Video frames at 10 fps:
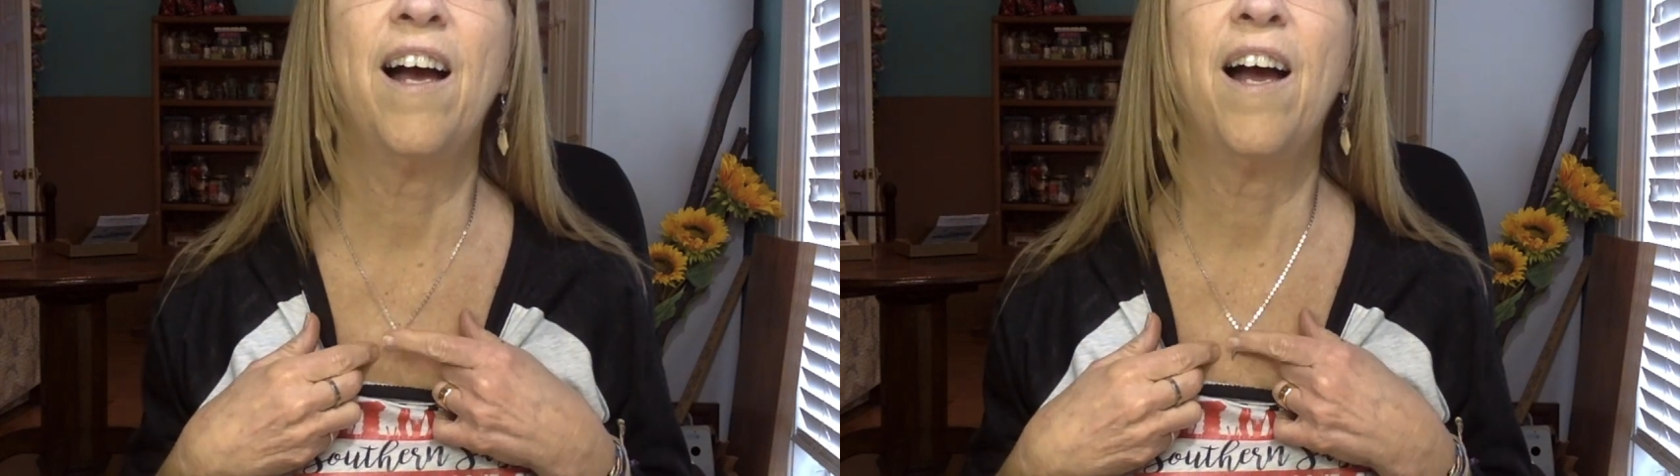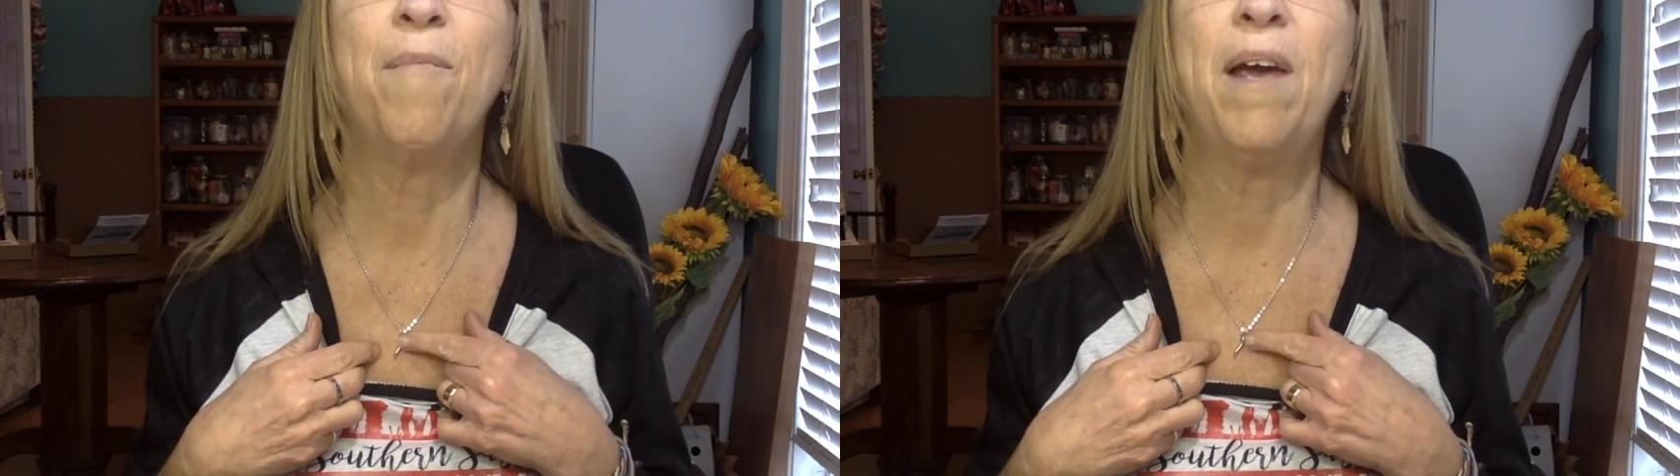
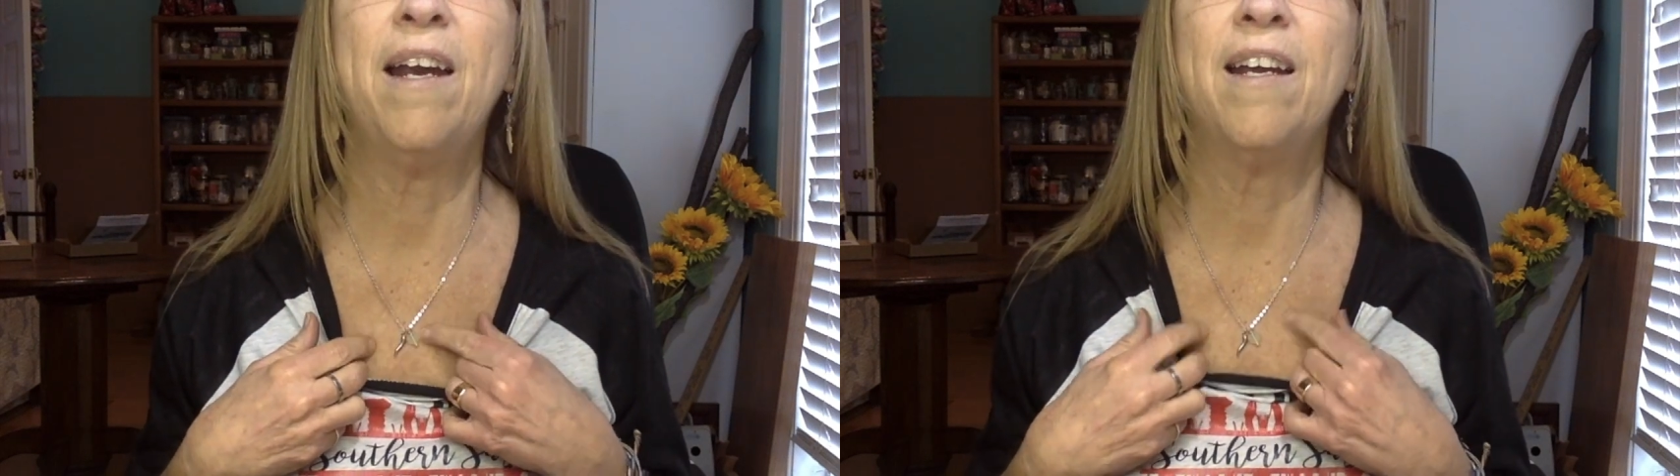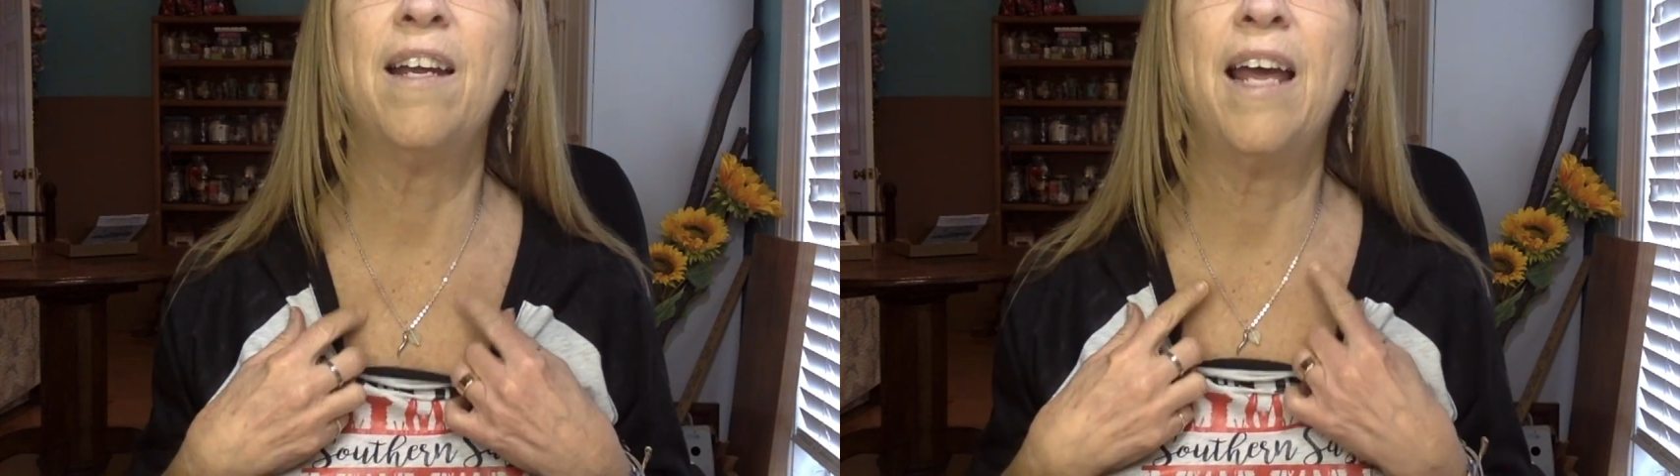I
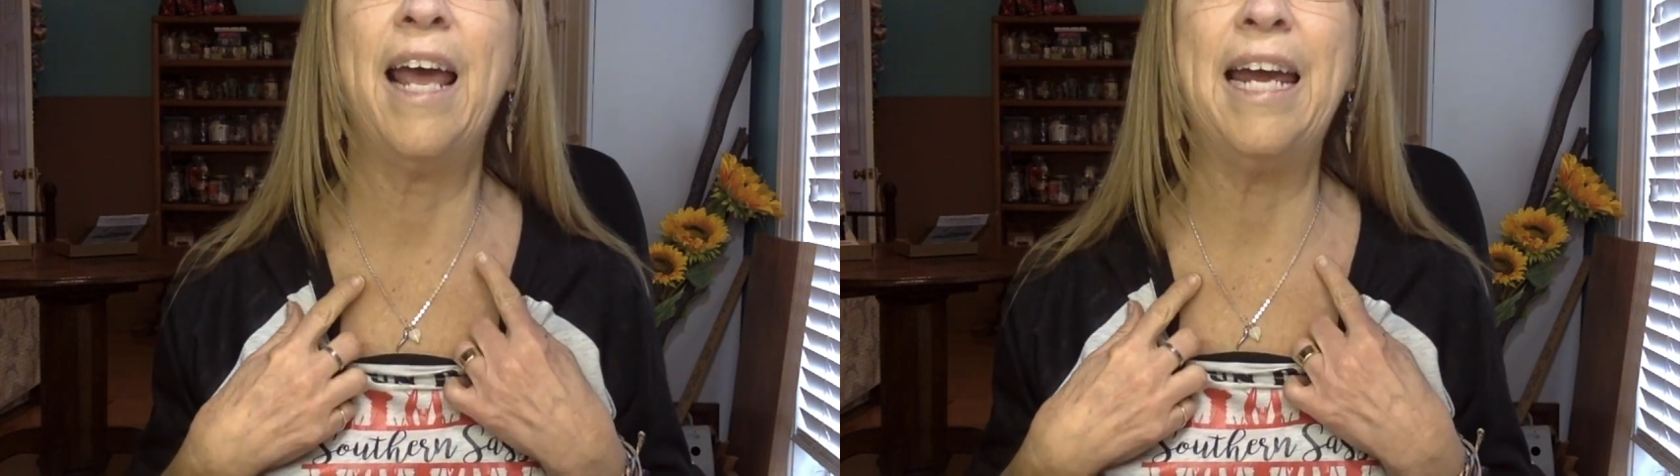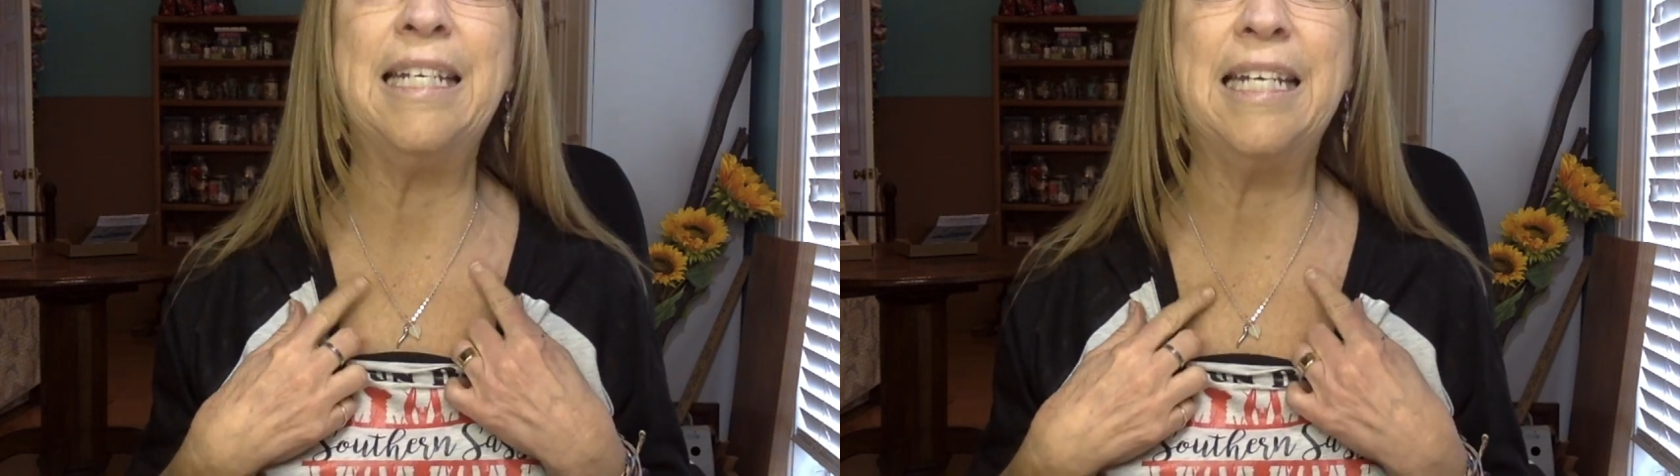made it
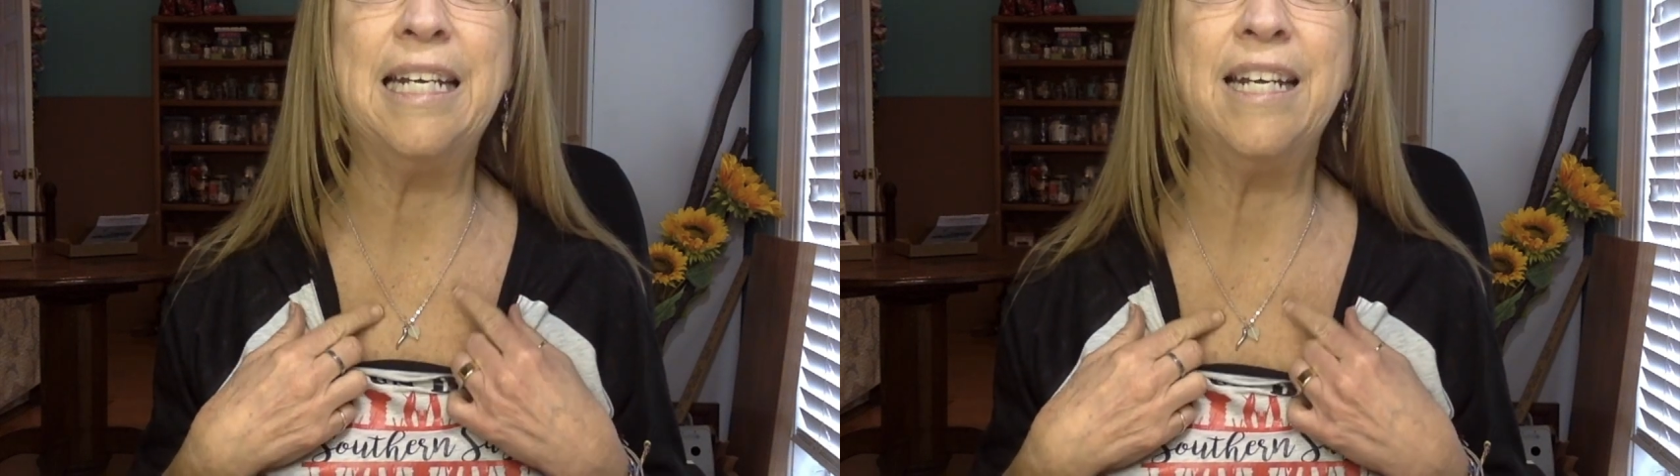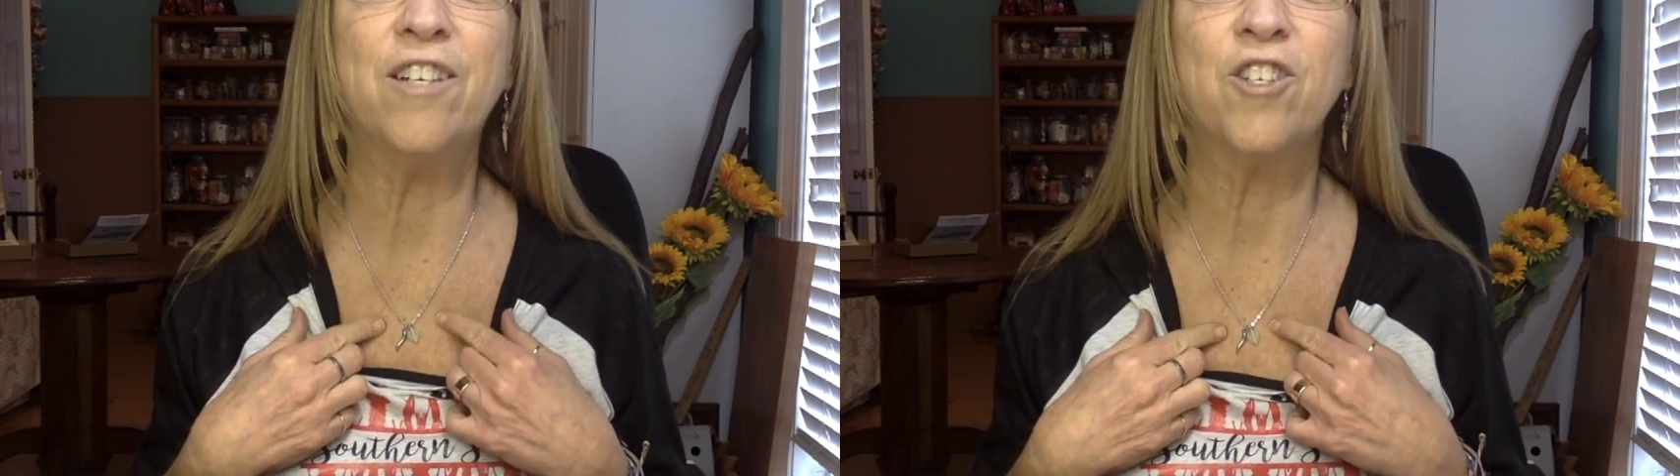
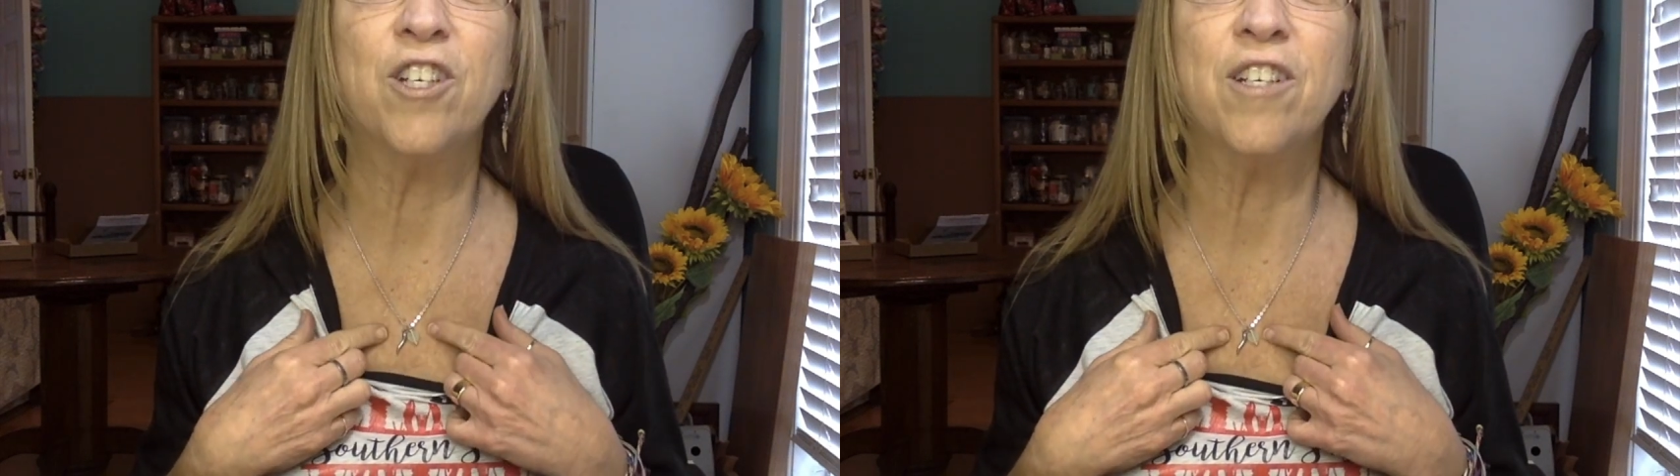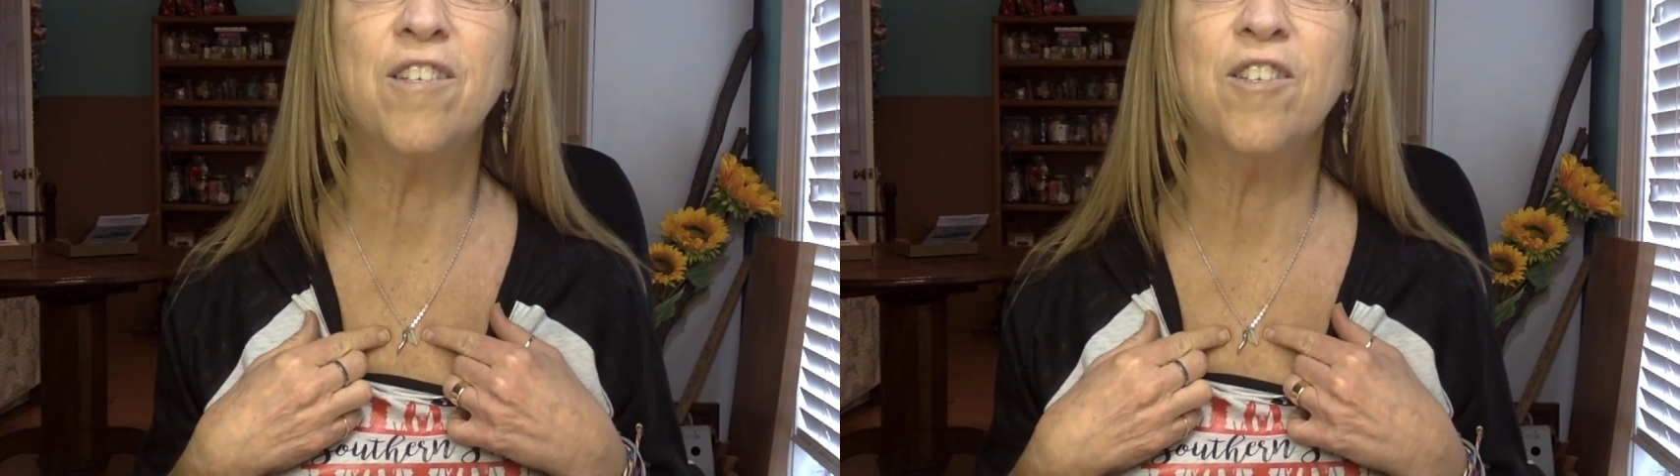18
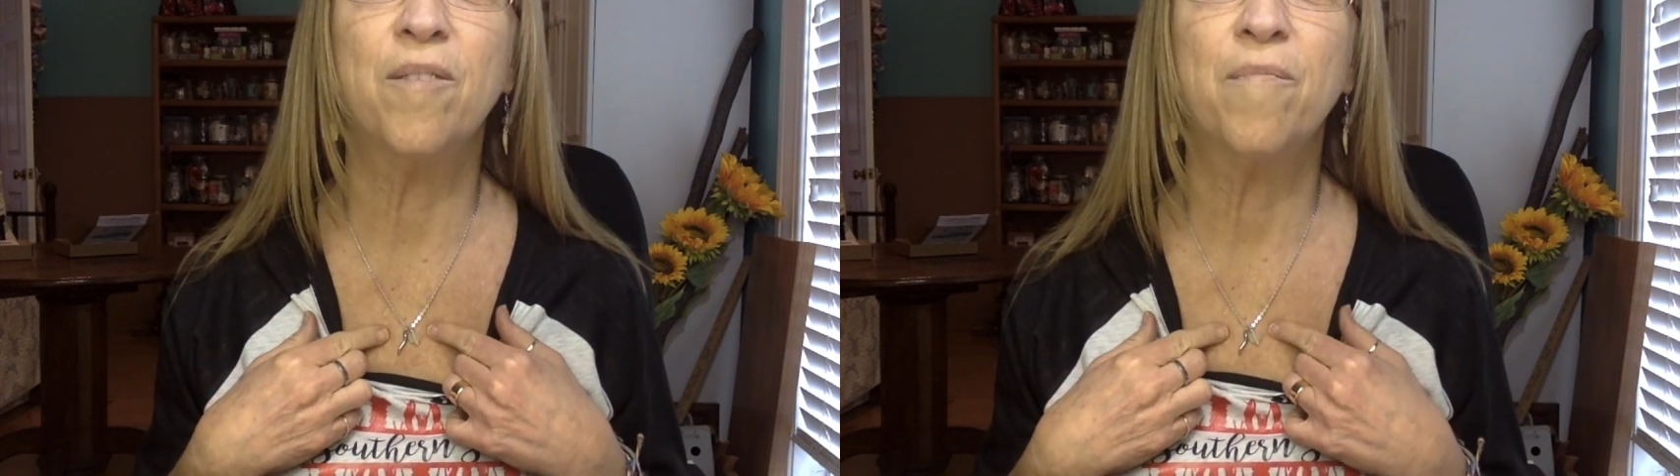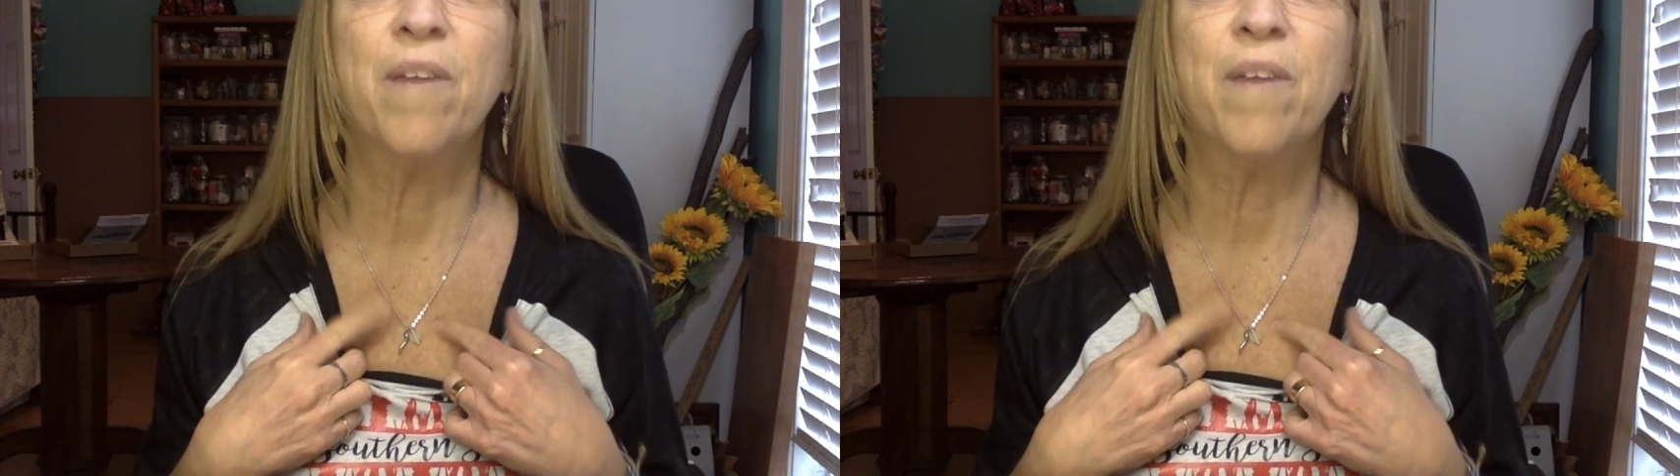inches.